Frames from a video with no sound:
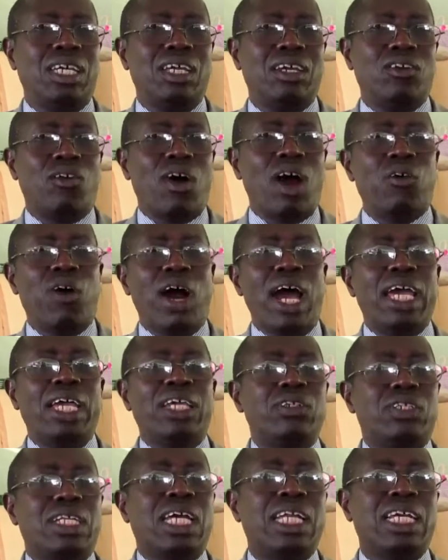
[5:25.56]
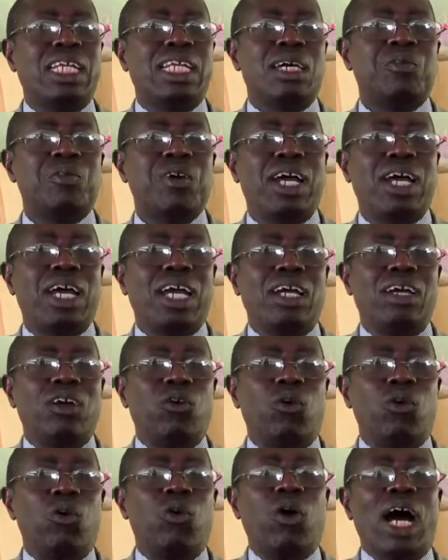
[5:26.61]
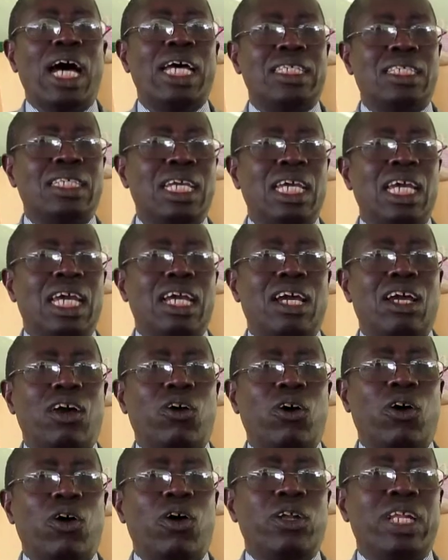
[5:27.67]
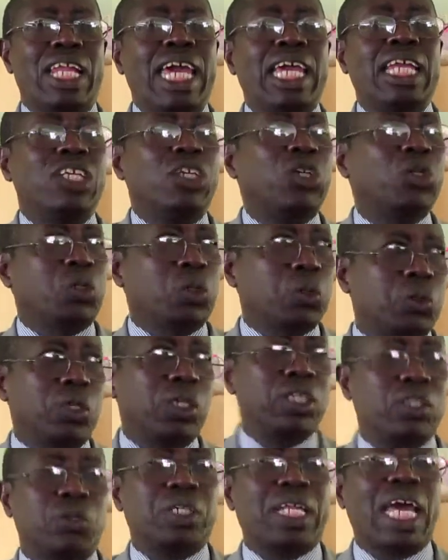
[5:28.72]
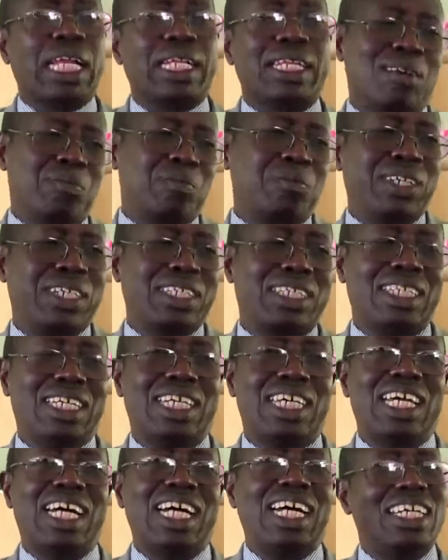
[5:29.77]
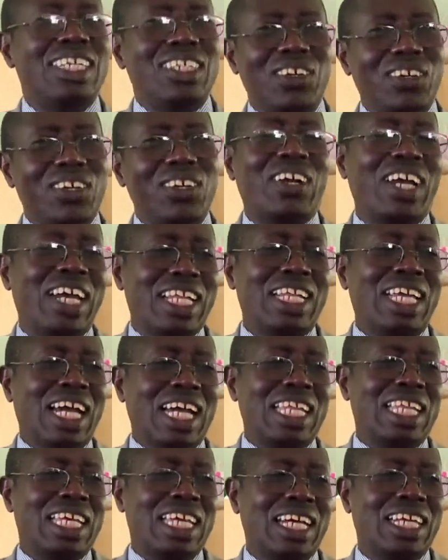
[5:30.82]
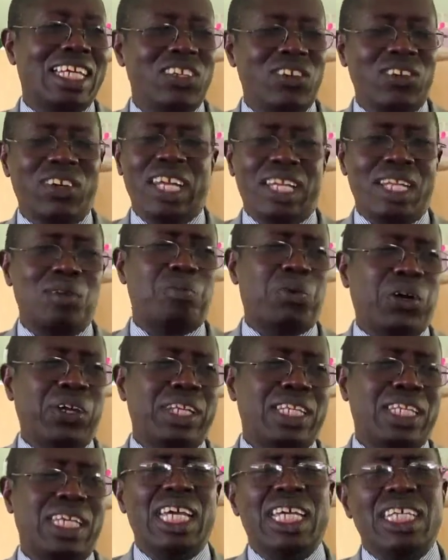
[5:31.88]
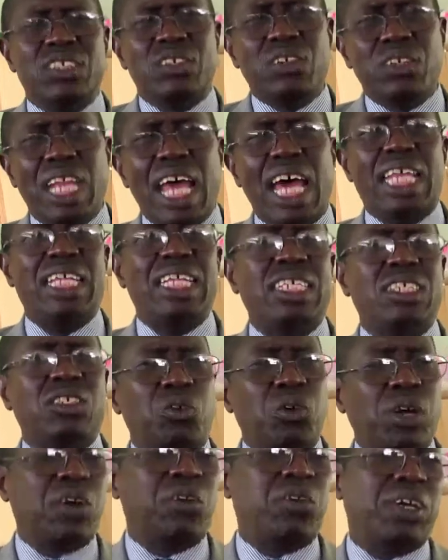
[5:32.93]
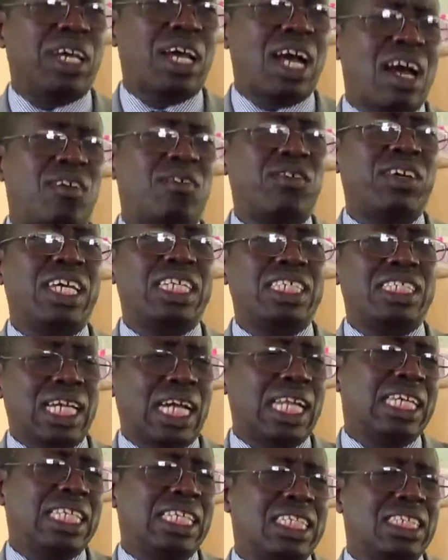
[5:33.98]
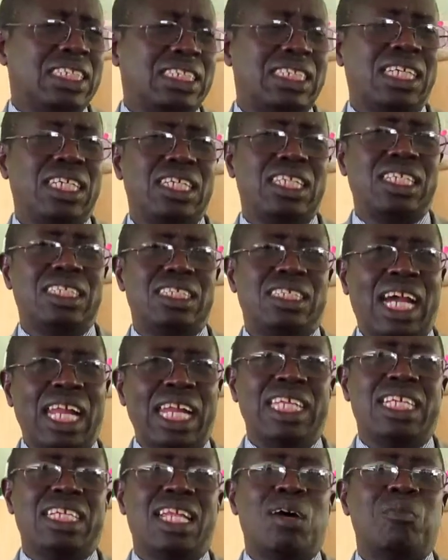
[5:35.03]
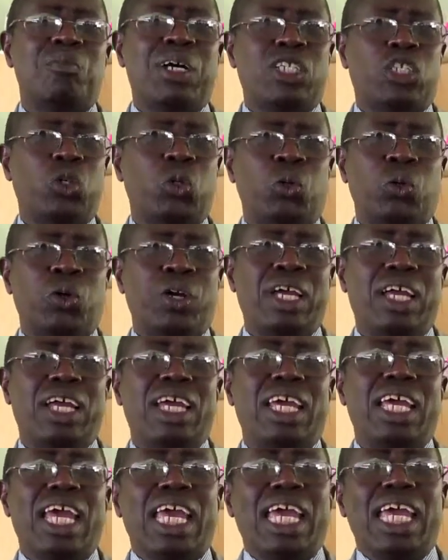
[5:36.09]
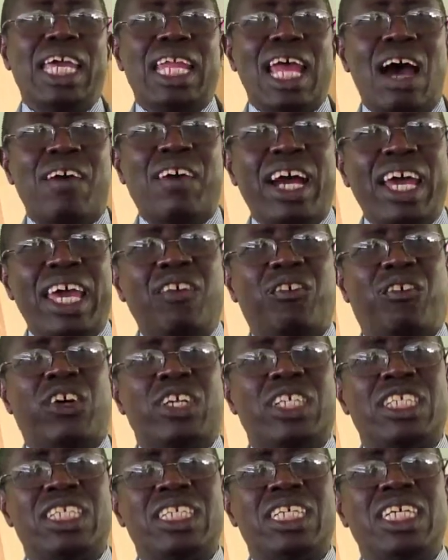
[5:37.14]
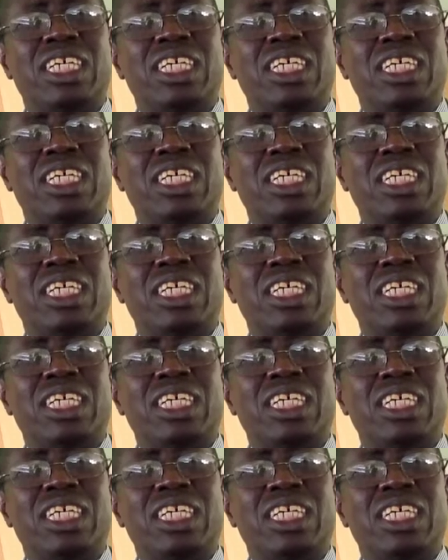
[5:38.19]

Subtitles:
Why are you telling them? Who has ordained you to tell them? You get the idea. You get the point. So that is where we have challenges. Challenge number 2, in our effort